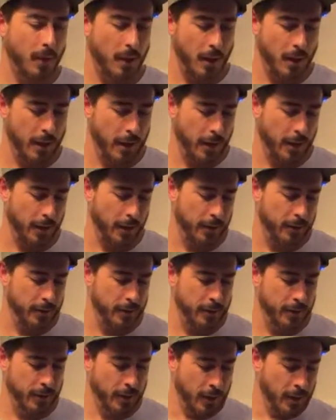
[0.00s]
And
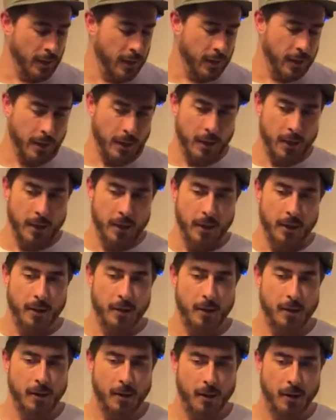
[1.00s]

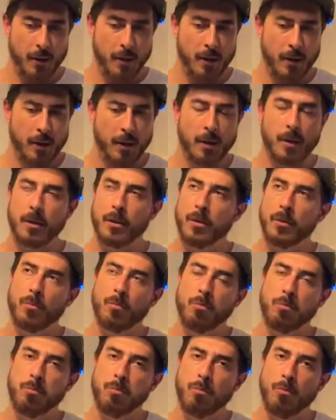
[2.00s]
he
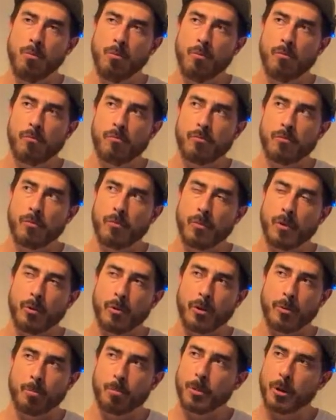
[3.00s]
was
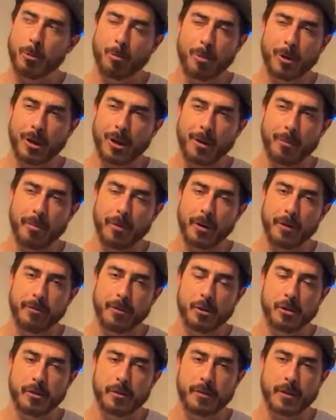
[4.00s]
kind of brief. He
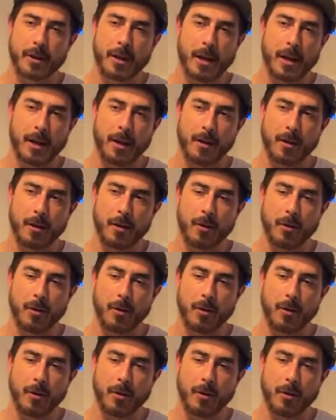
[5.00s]
just said, "Hey,